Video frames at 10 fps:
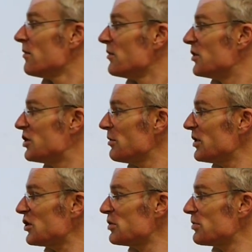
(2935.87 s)
the 2
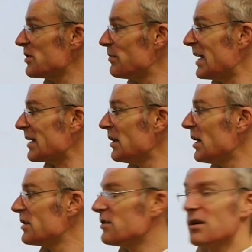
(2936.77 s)
additions was a blank
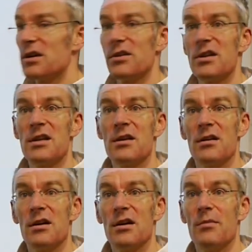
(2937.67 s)
line and
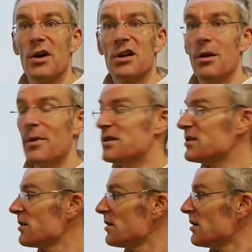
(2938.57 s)
my comment,
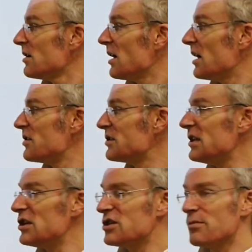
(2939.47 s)
and the
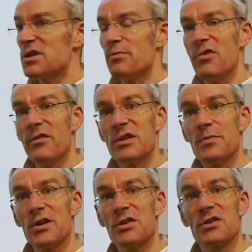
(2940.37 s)
deletion was the previous
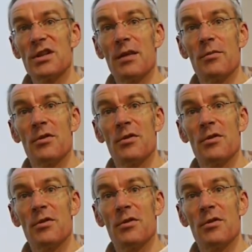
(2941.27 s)
person's name.